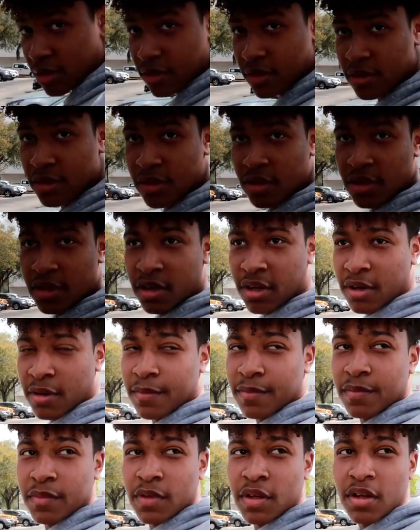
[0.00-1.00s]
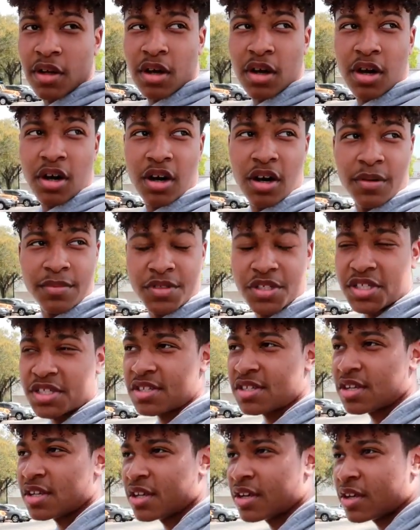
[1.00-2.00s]
um um, 86
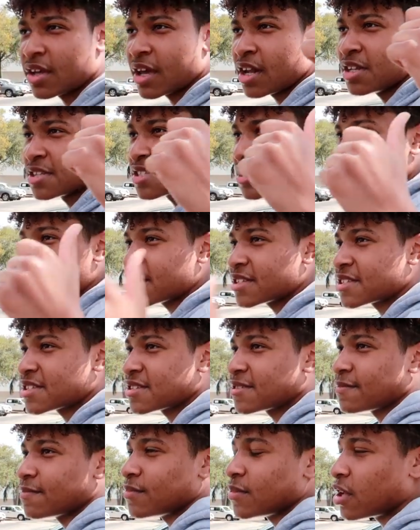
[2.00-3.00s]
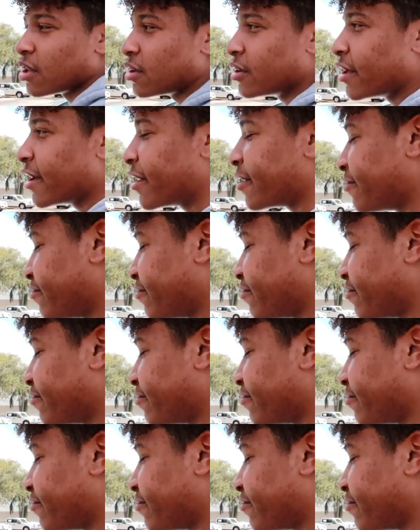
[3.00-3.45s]
uh-huh. the other day.